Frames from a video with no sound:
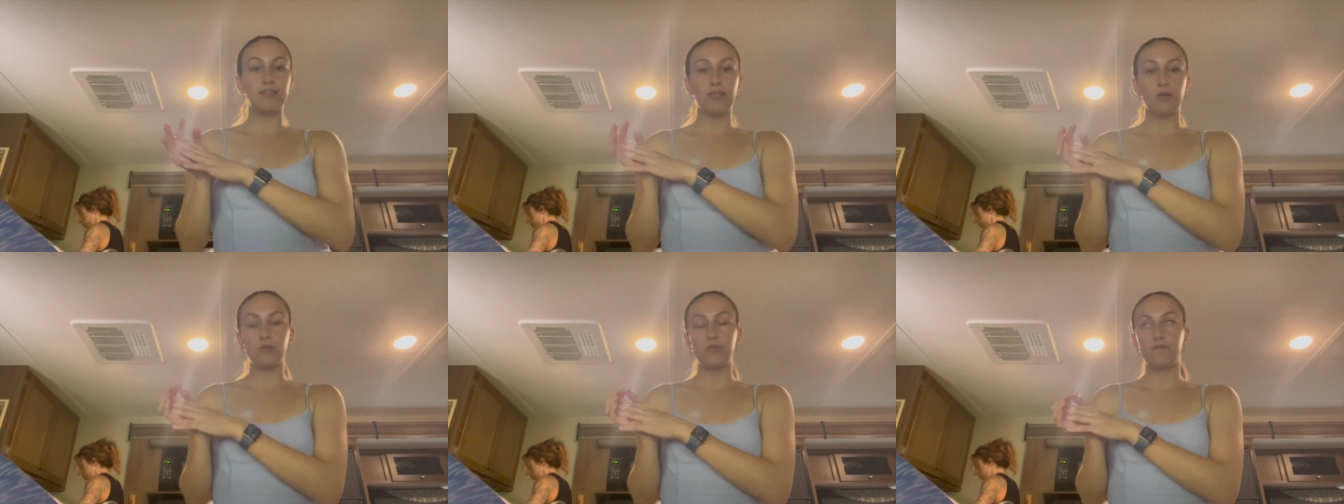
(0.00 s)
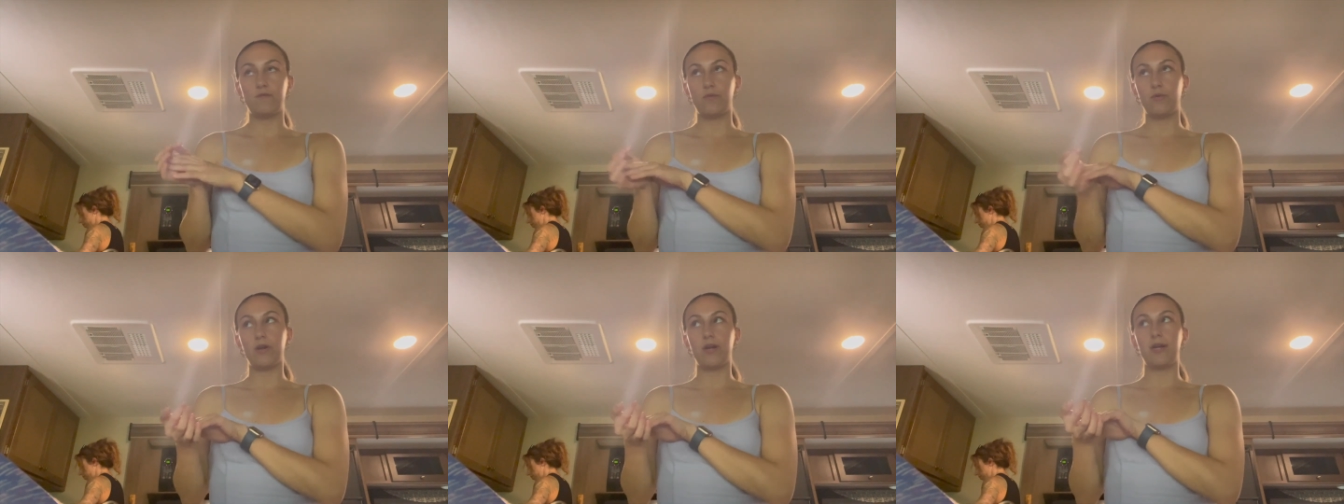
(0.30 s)
those
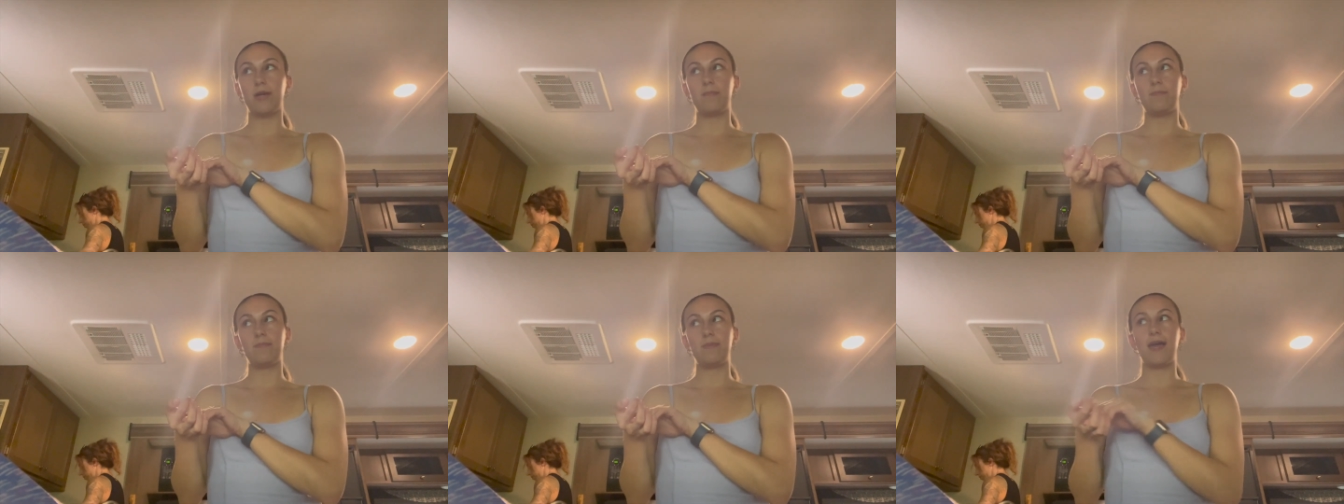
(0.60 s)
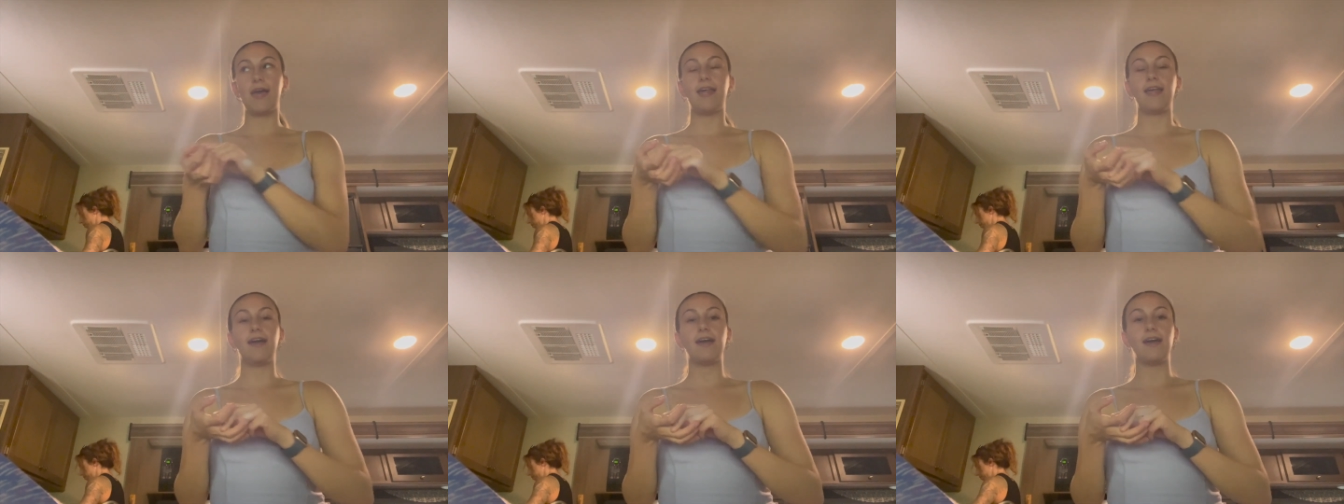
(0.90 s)
for him
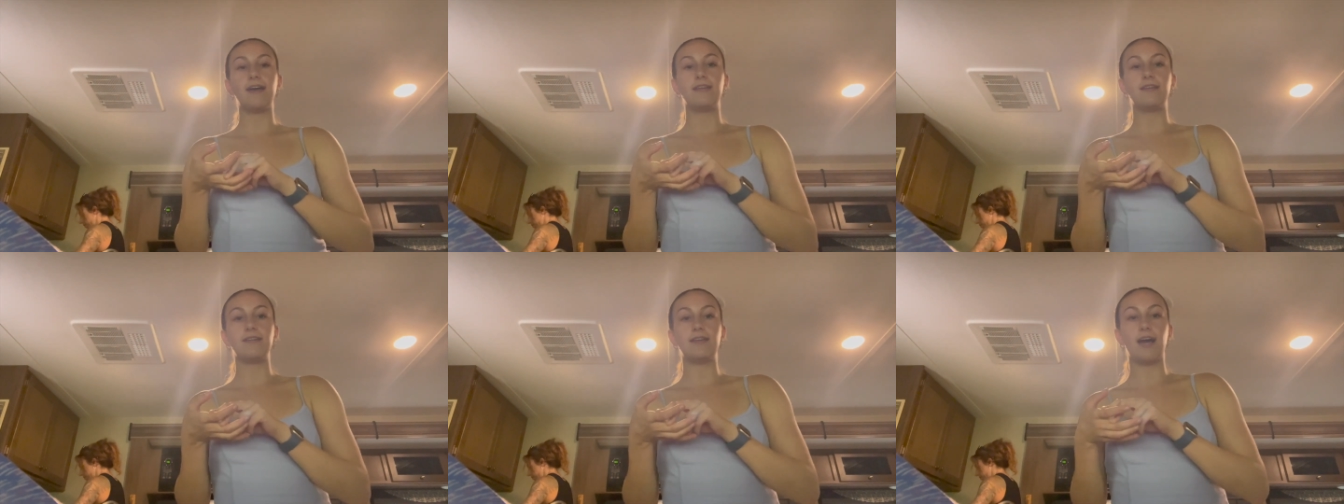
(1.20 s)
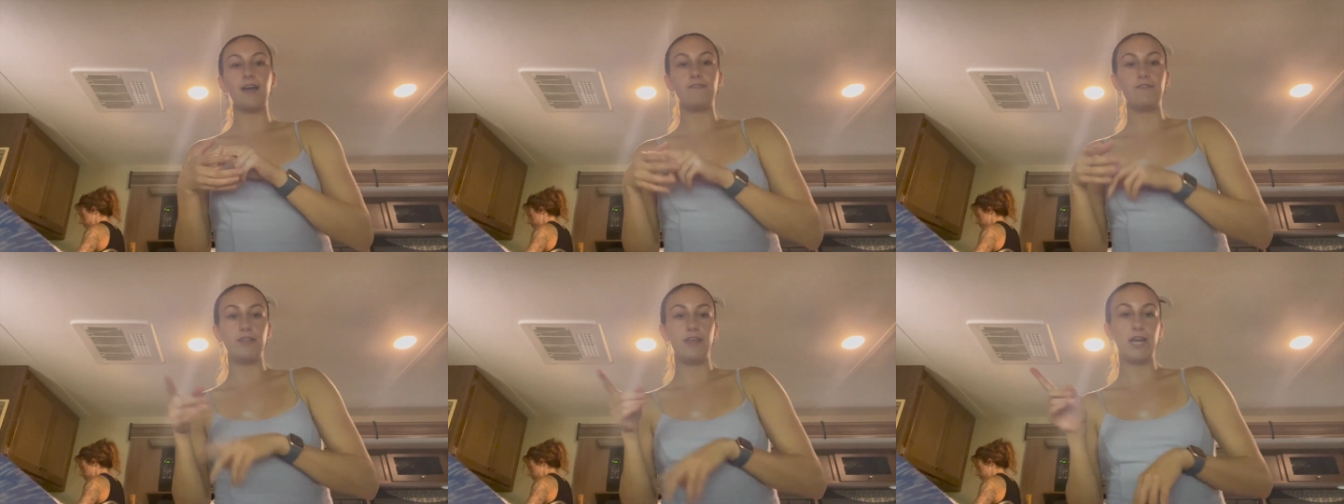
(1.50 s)
and
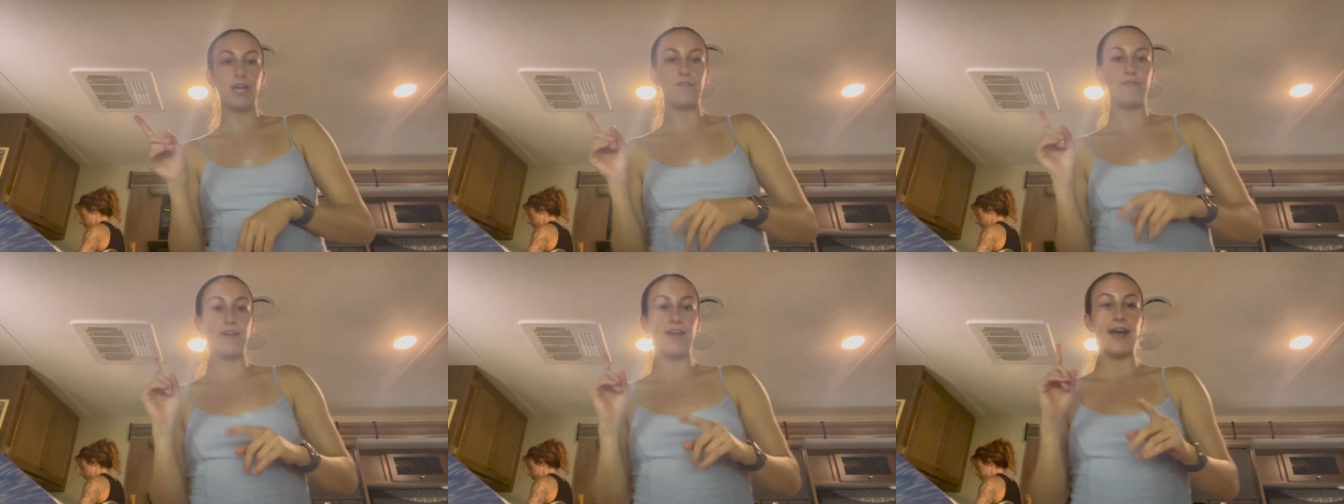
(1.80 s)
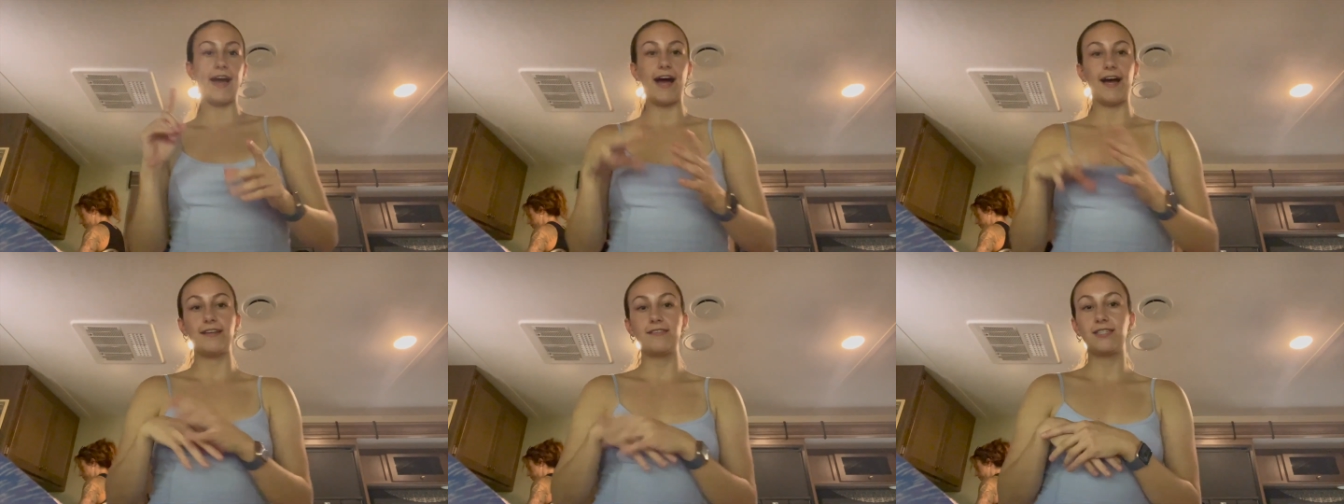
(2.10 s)
I feel like if I
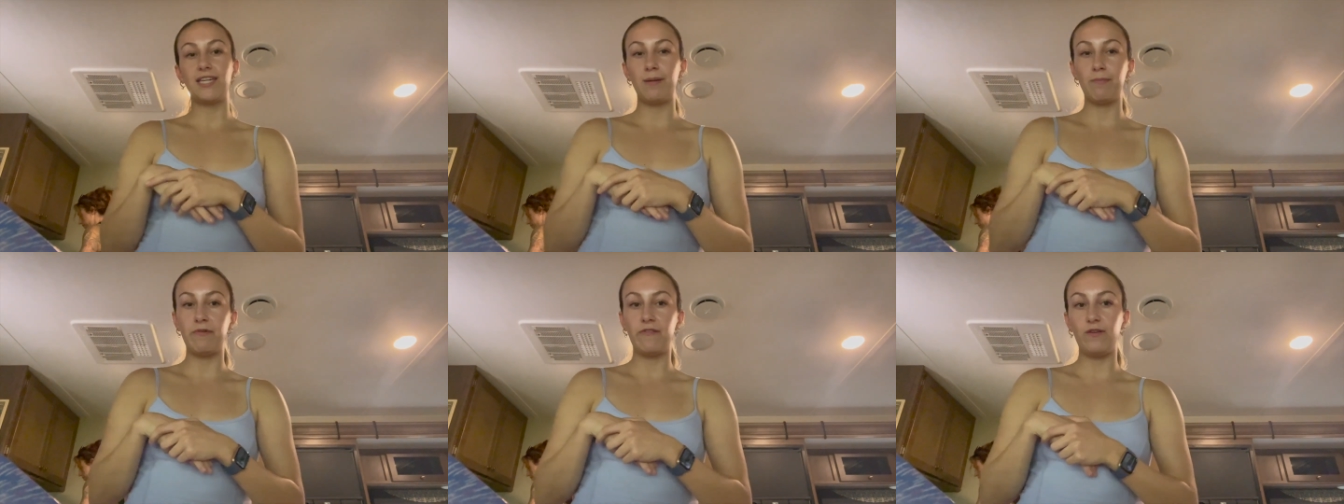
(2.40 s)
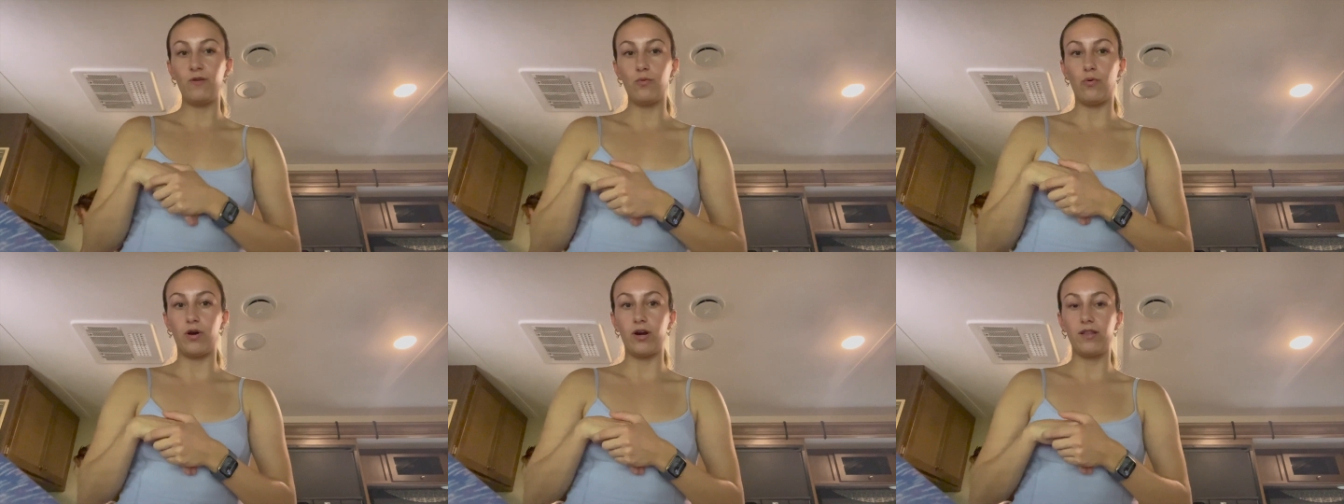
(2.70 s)
asked him if
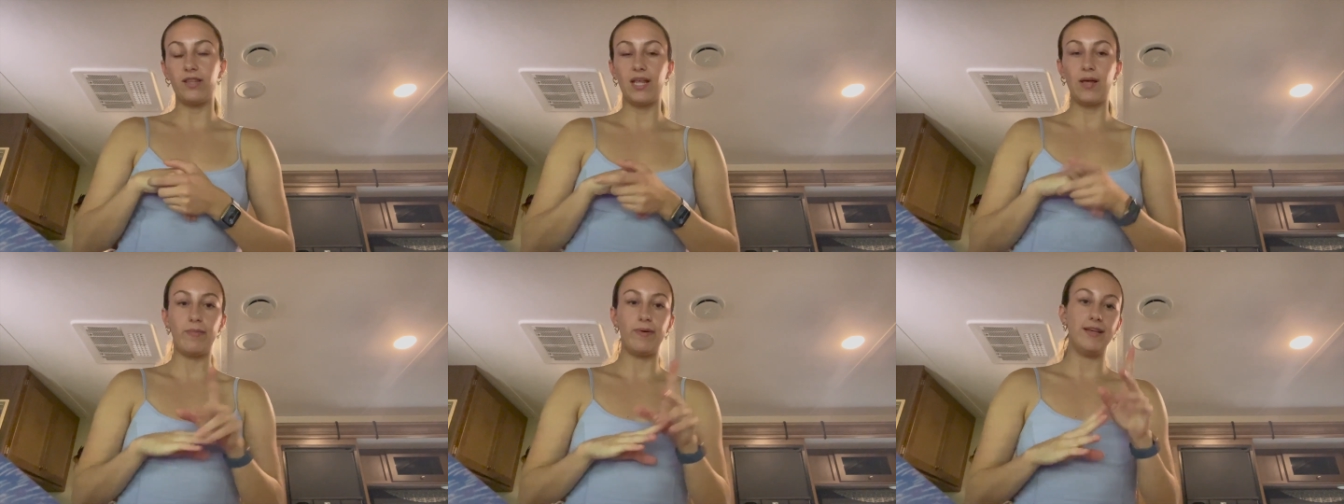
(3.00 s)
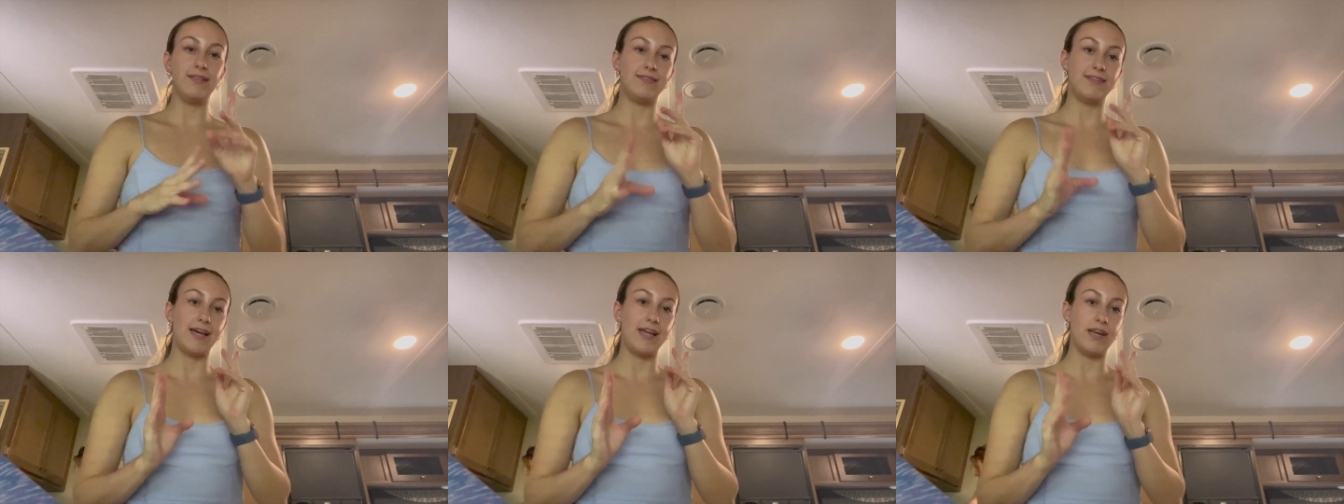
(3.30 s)
he wanted them,
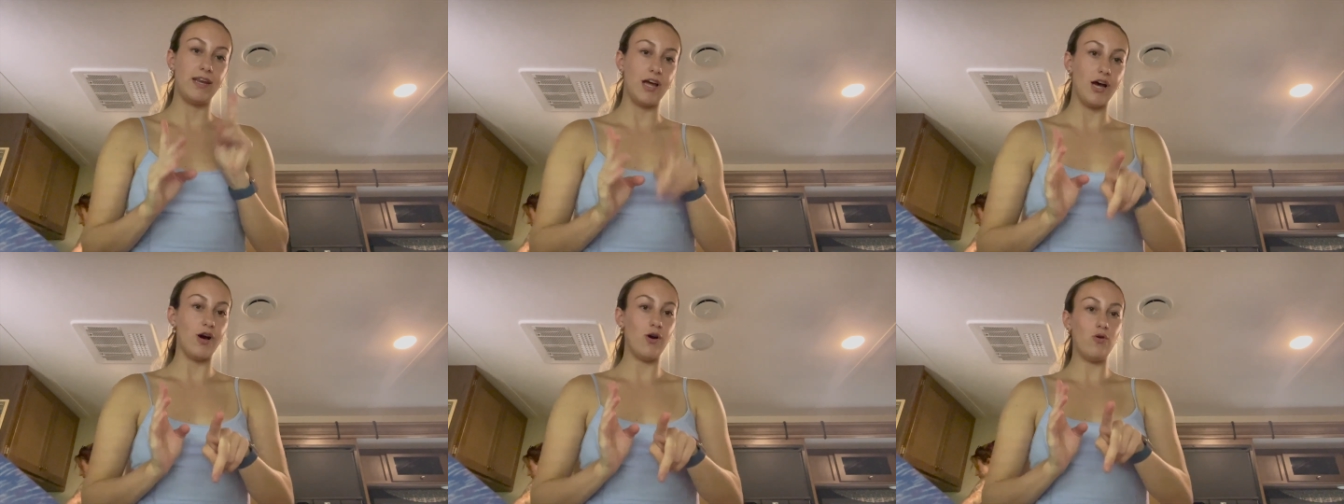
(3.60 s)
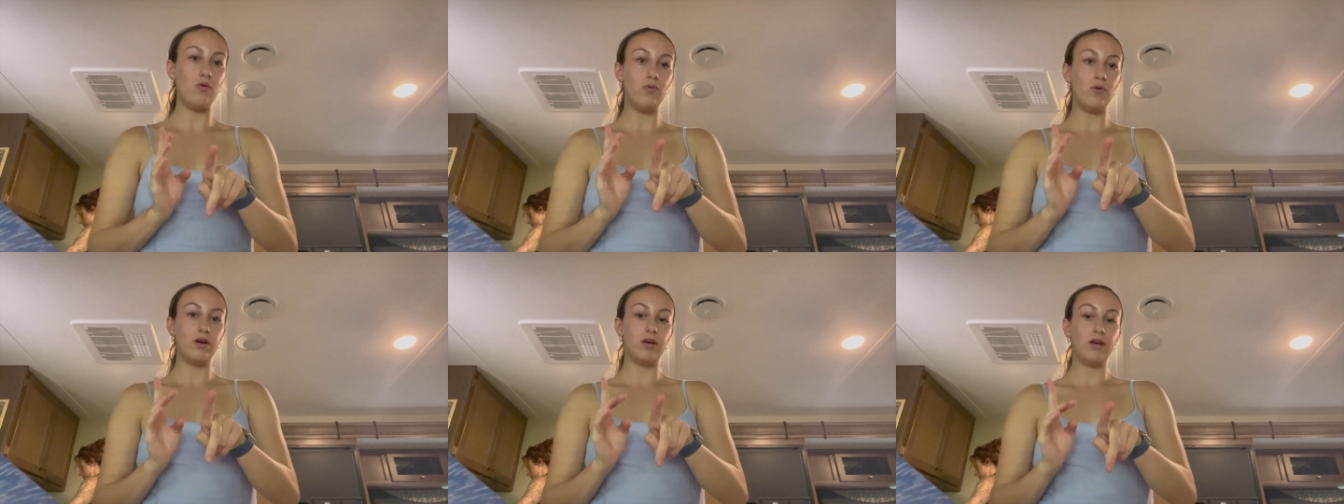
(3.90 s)
he'd say
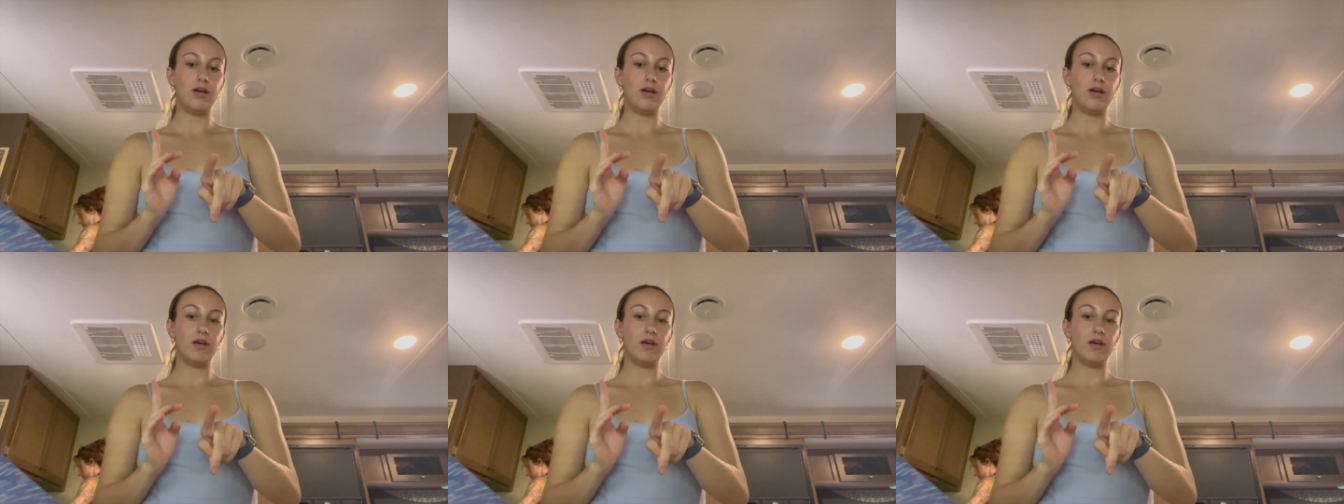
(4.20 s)
no.